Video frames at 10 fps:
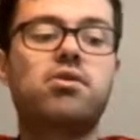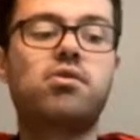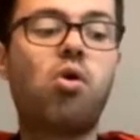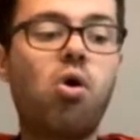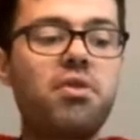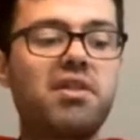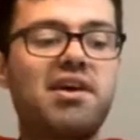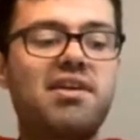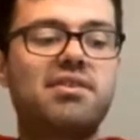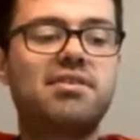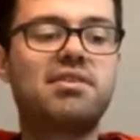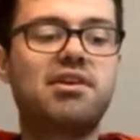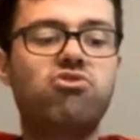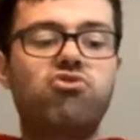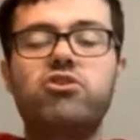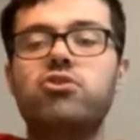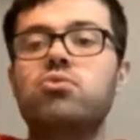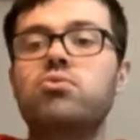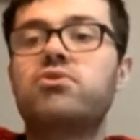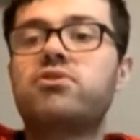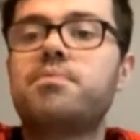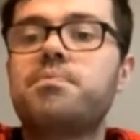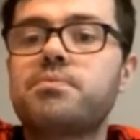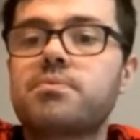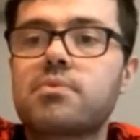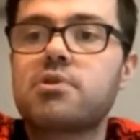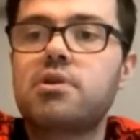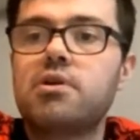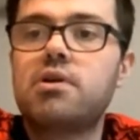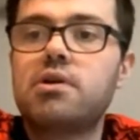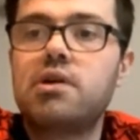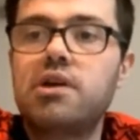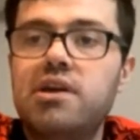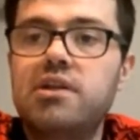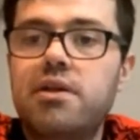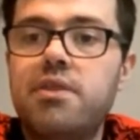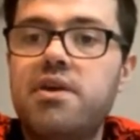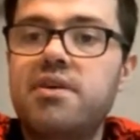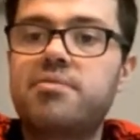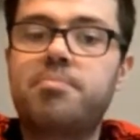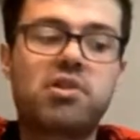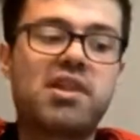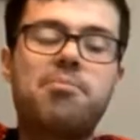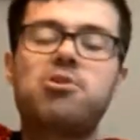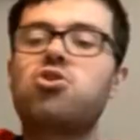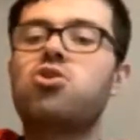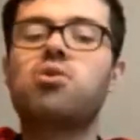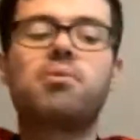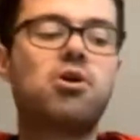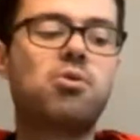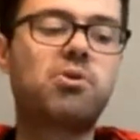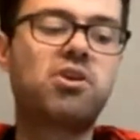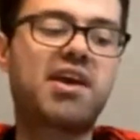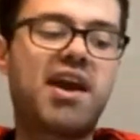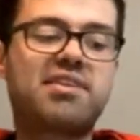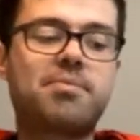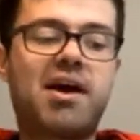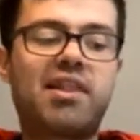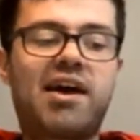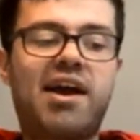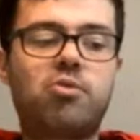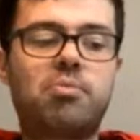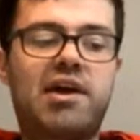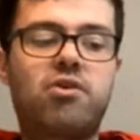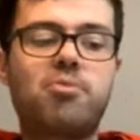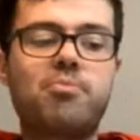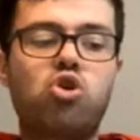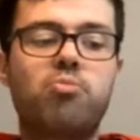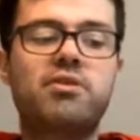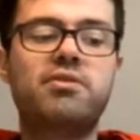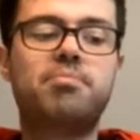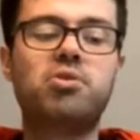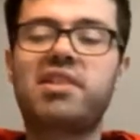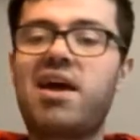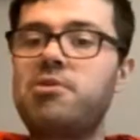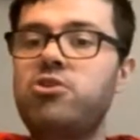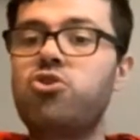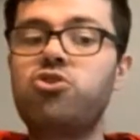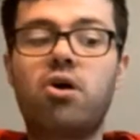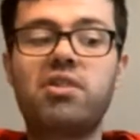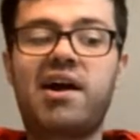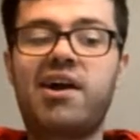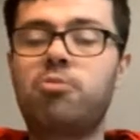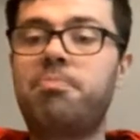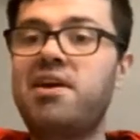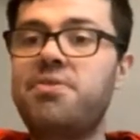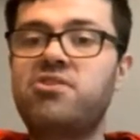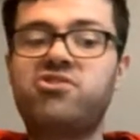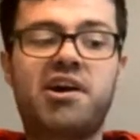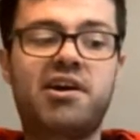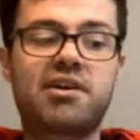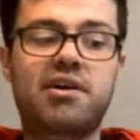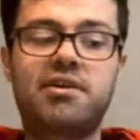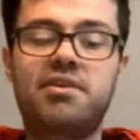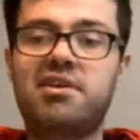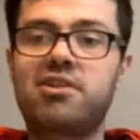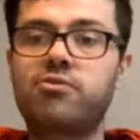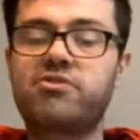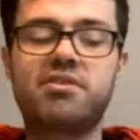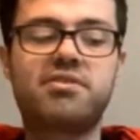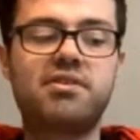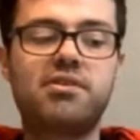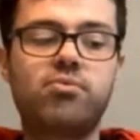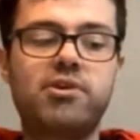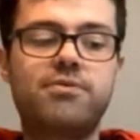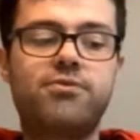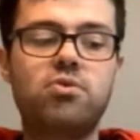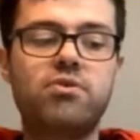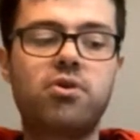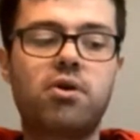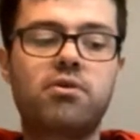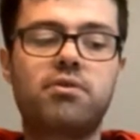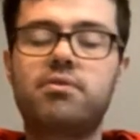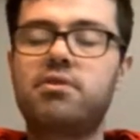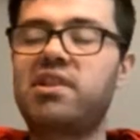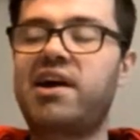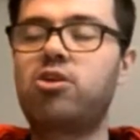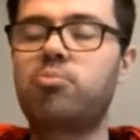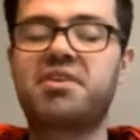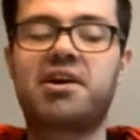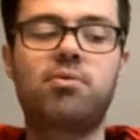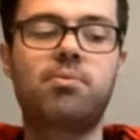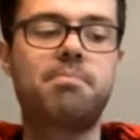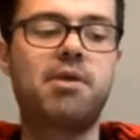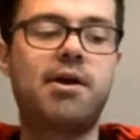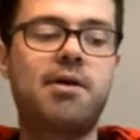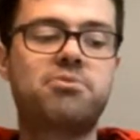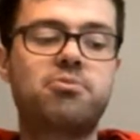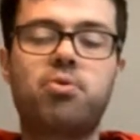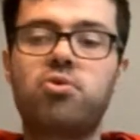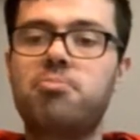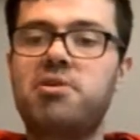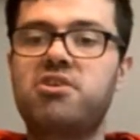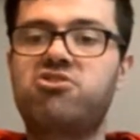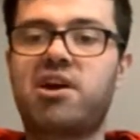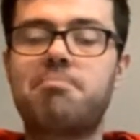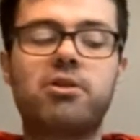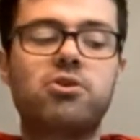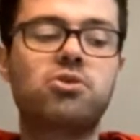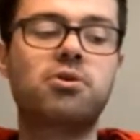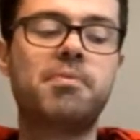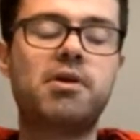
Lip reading: all the latest injury news in this. But let me know, we're going to get into my lineup now in a moment, but let me know your lineup in the chat, guys. I'd love to read a few of your lineups out. So put them in the chat below,